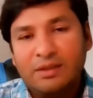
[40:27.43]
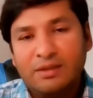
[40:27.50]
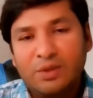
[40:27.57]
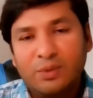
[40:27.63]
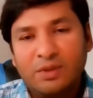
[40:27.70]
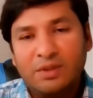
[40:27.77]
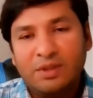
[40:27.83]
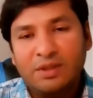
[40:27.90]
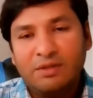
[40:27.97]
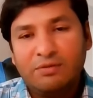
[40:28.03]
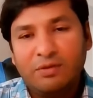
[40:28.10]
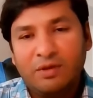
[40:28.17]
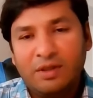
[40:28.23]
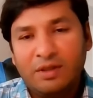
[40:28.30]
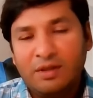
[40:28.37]
And you will really
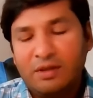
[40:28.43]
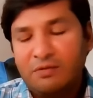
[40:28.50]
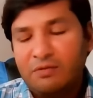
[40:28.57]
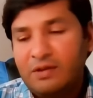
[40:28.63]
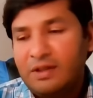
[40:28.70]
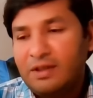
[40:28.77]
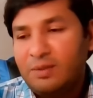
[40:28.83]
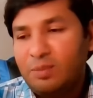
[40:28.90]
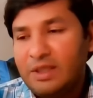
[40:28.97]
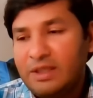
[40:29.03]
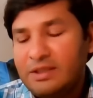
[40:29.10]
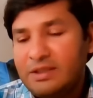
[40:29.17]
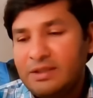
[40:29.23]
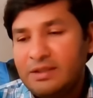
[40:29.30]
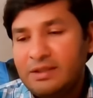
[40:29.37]
fall in love with that
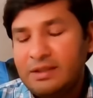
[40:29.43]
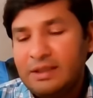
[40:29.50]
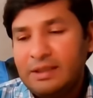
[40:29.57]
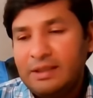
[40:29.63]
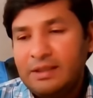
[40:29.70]
place.